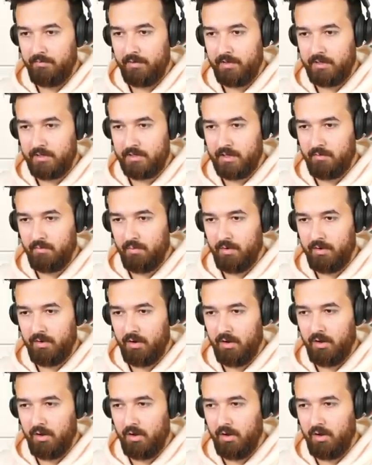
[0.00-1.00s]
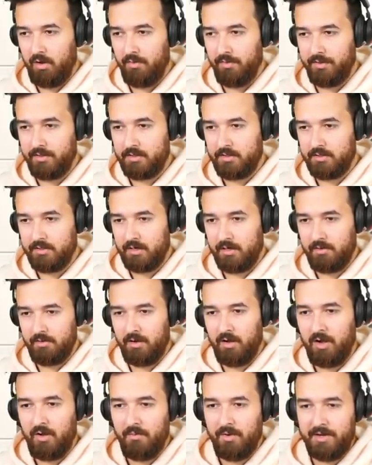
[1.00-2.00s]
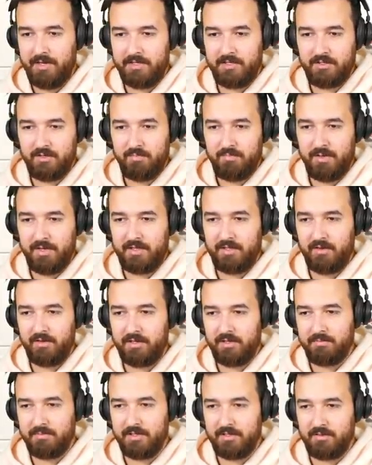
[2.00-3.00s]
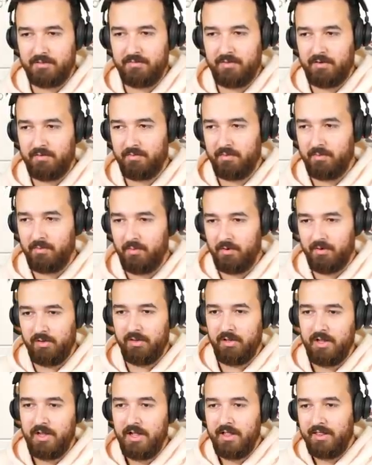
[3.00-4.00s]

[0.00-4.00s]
What if I just get one? Oh, this is kind of, oh wait, it's too big though. It comes out too far from the wall.